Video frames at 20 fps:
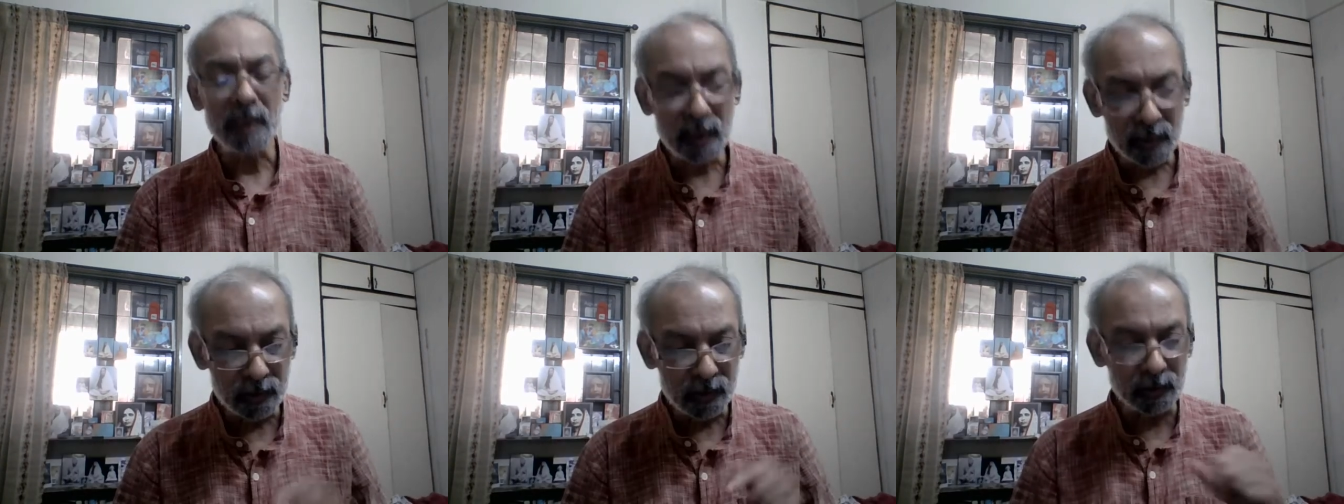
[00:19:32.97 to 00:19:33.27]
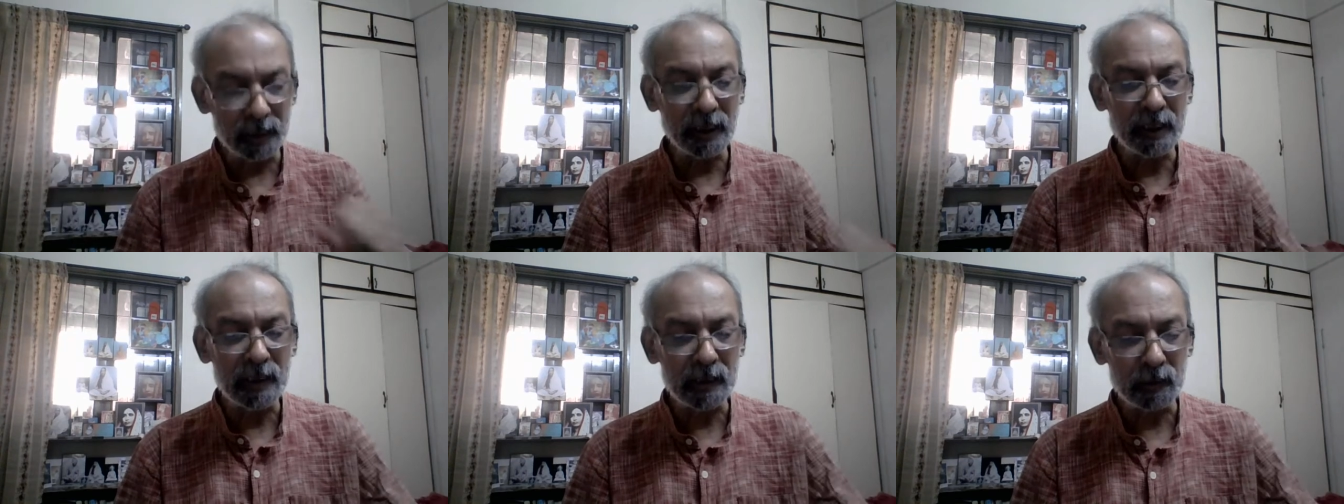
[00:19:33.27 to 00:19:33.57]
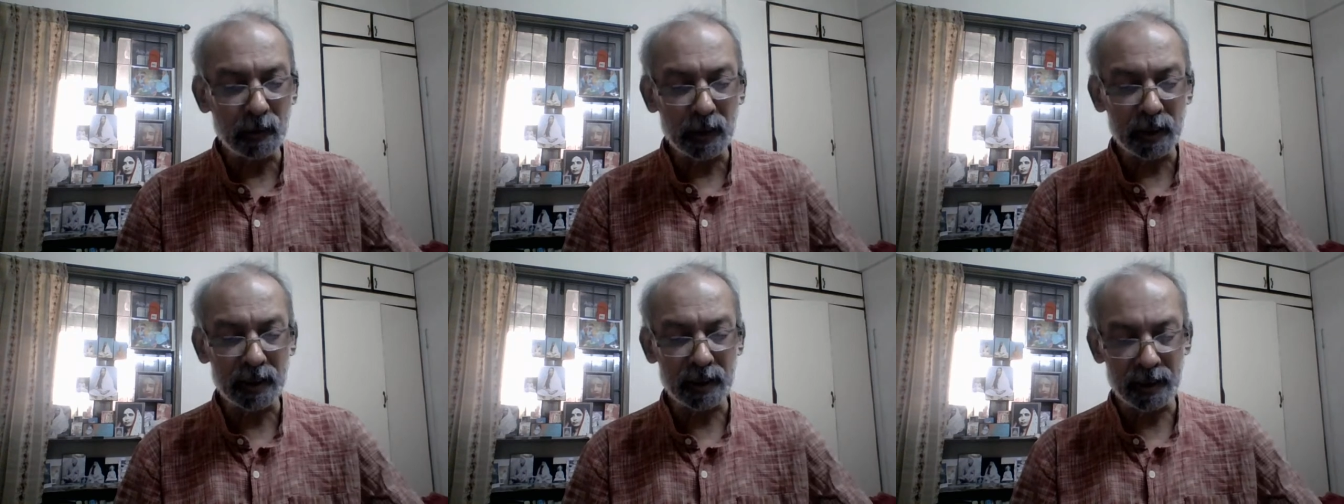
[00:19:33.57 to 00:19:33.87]
So that is
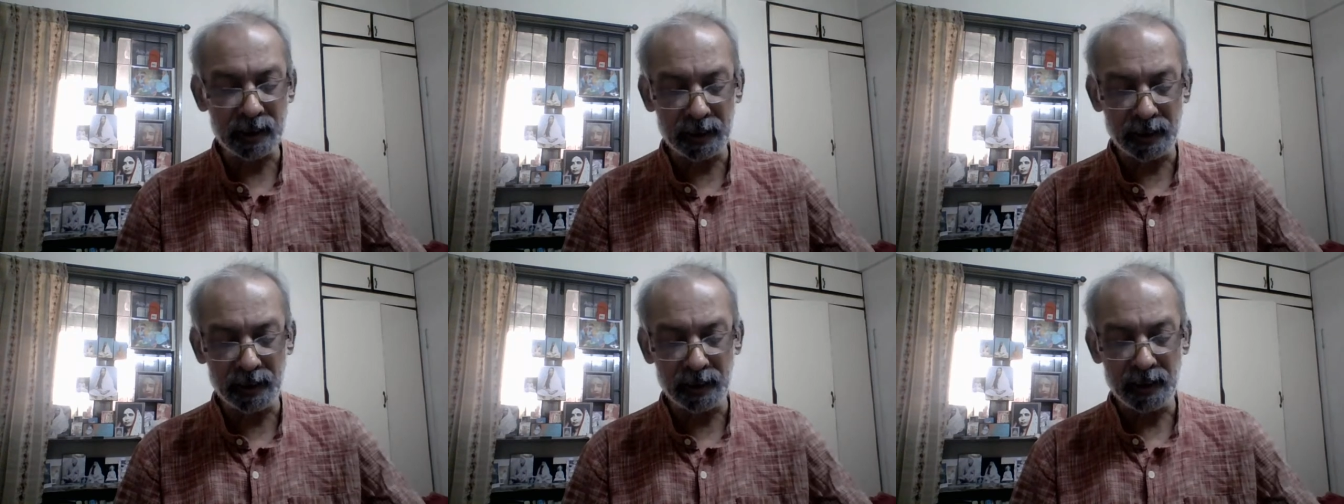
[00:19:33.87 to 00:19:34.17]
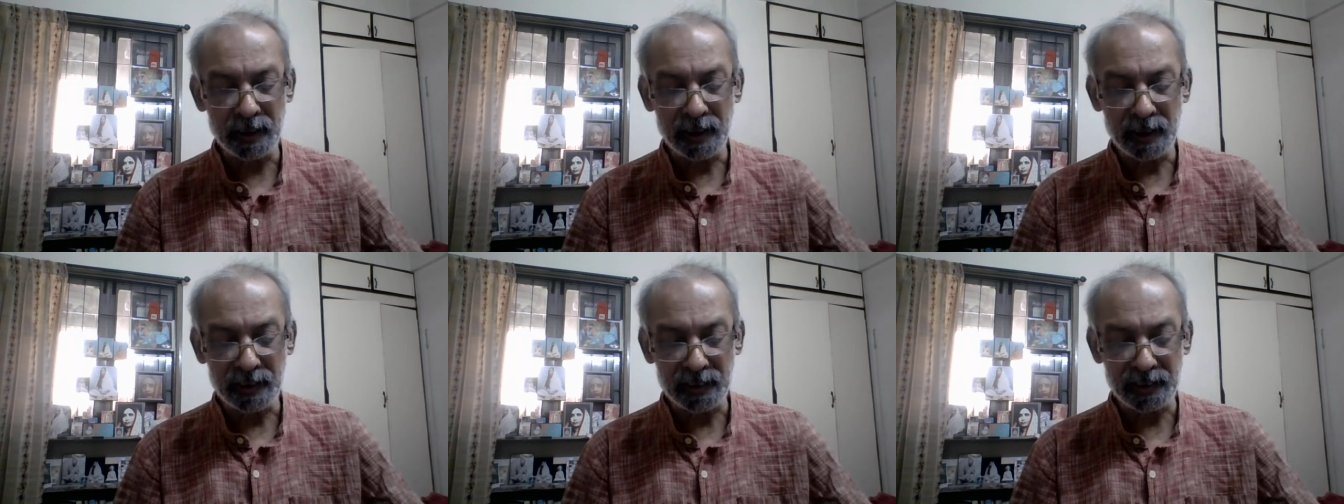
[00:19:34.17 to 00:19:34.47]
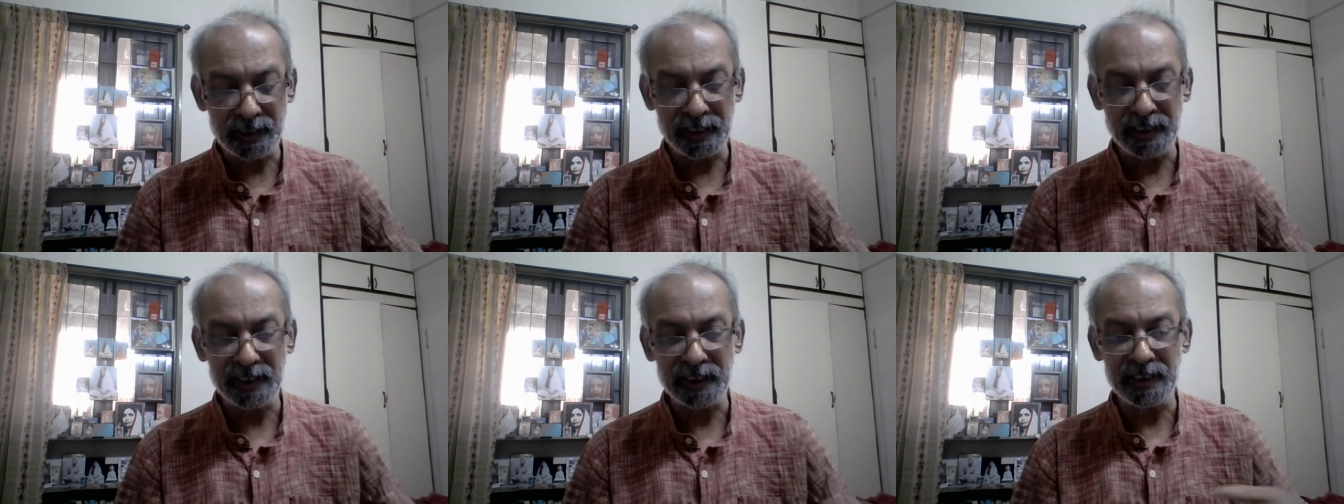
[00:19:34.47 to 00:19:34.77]
what
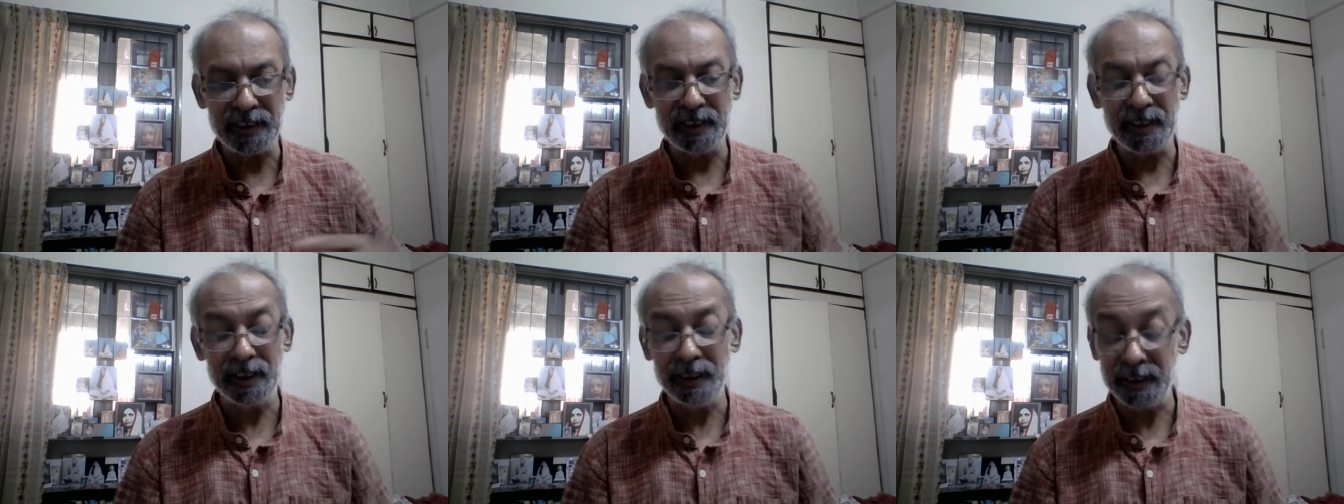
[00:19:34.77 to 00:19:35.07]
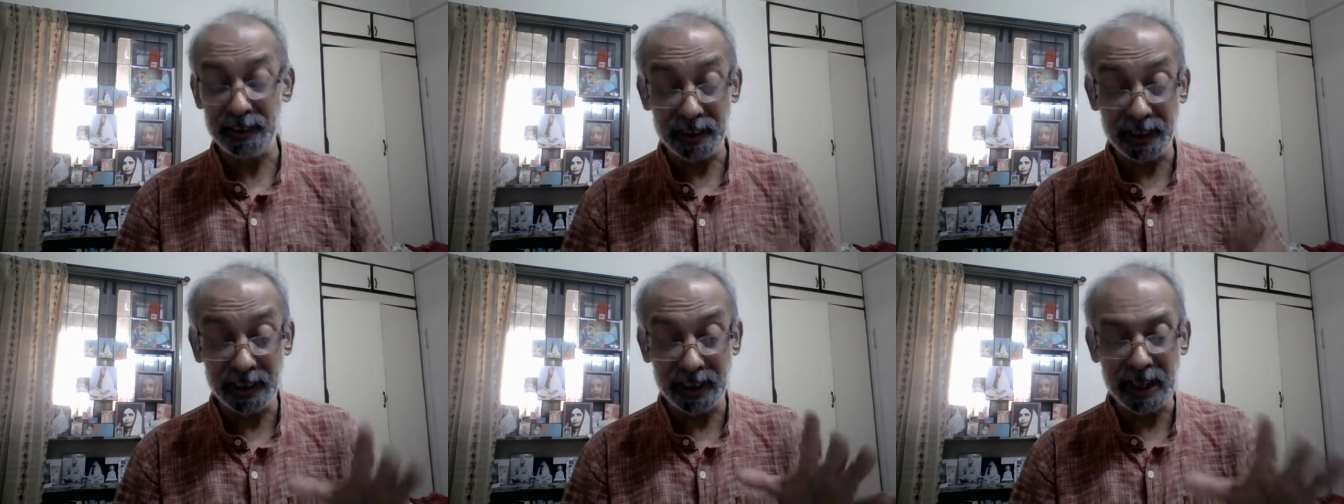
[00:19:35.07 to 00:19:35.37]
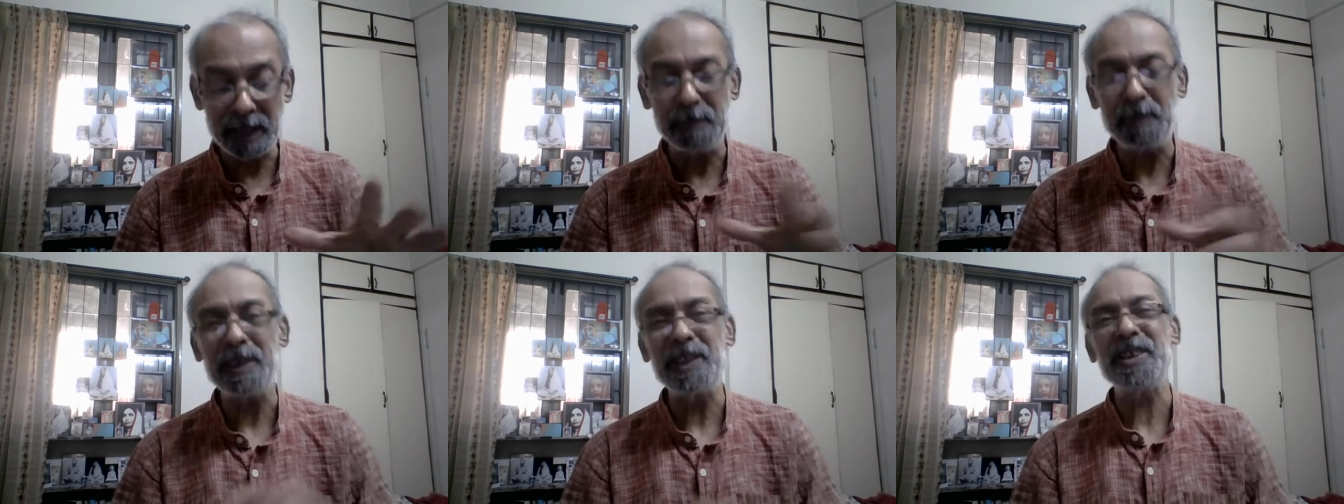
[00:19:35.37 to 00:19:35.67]
Sri
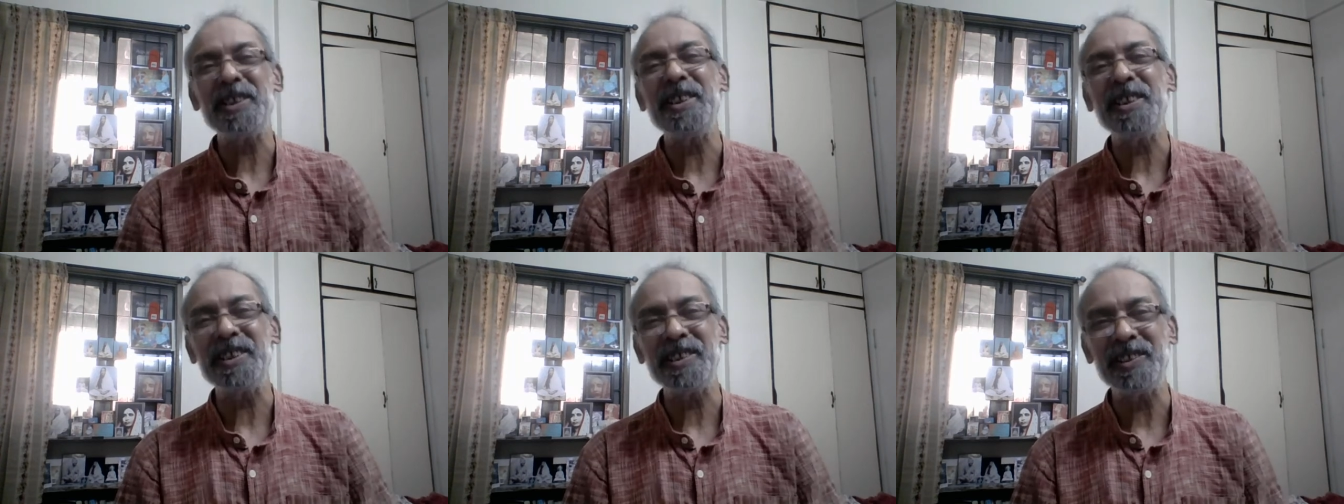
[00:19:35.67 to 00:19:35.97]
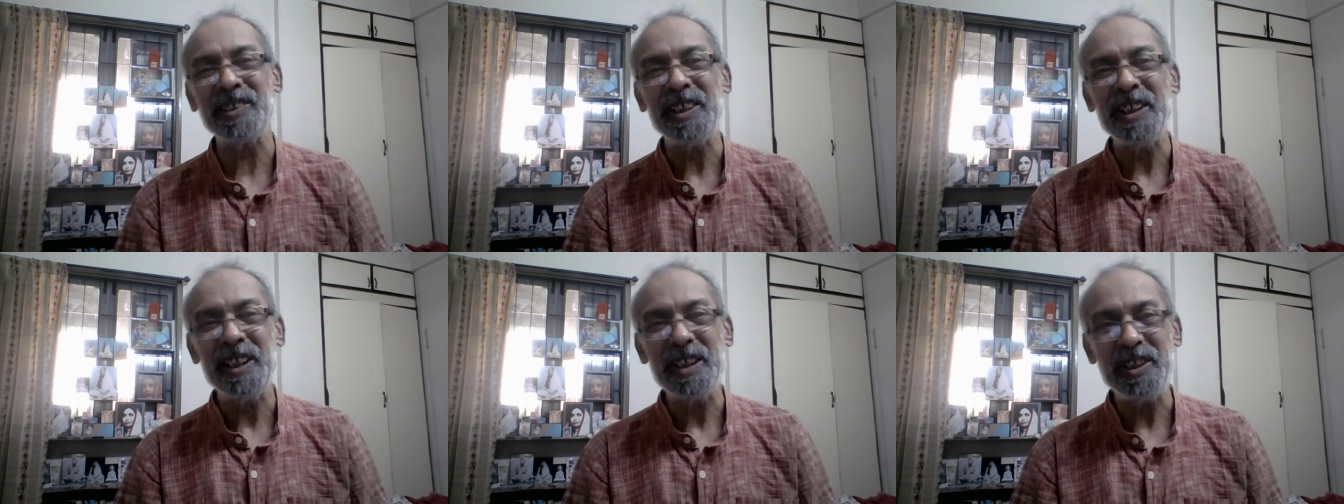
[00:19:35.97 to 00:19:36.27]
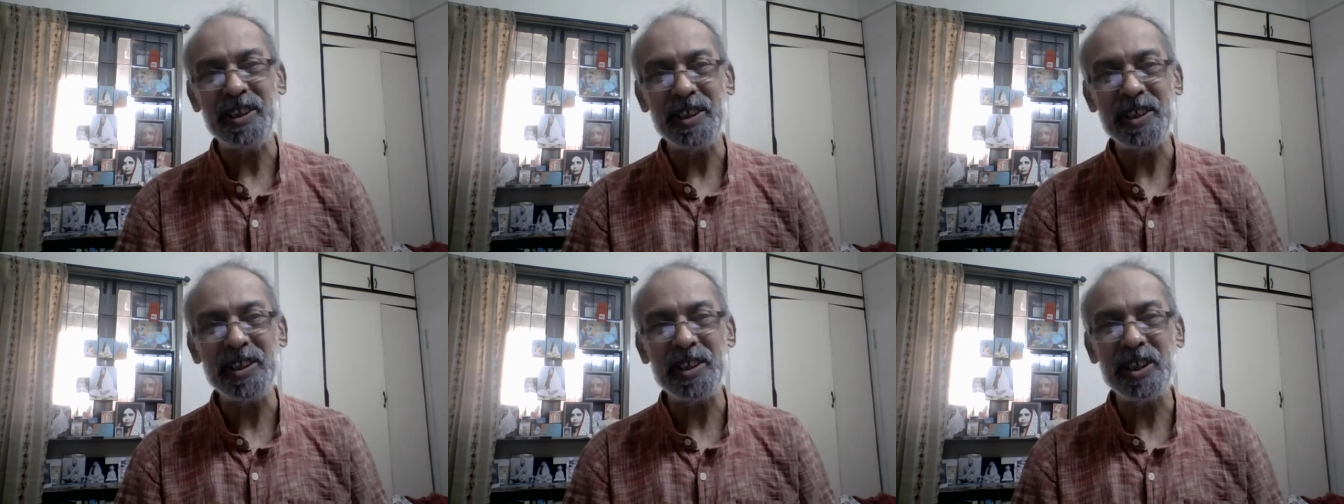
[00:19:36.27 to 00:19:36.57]
Ramakrishna's
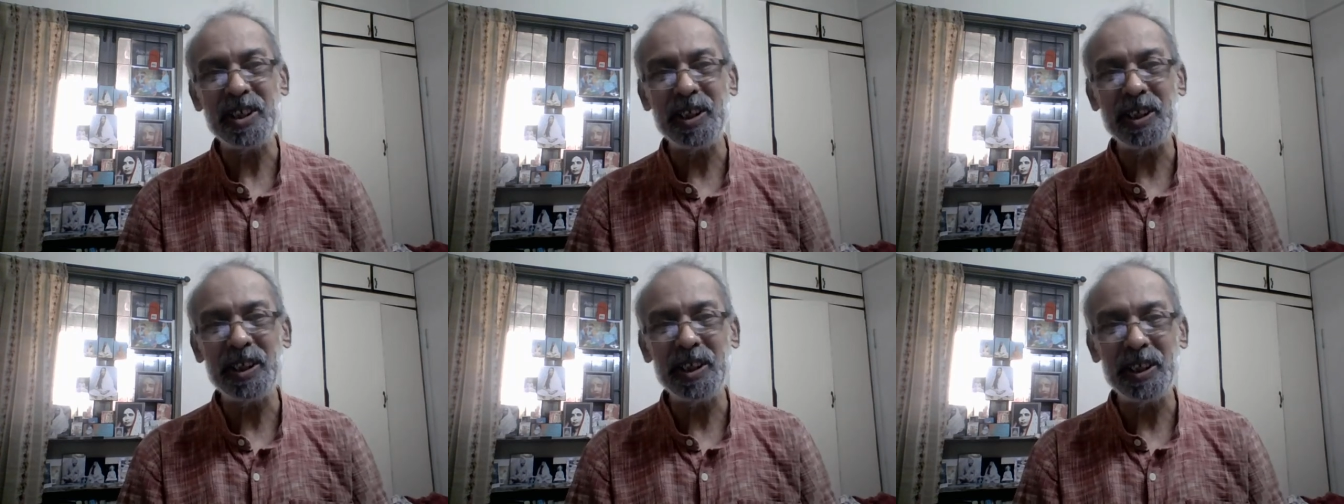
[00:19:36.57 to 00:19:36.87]
teaching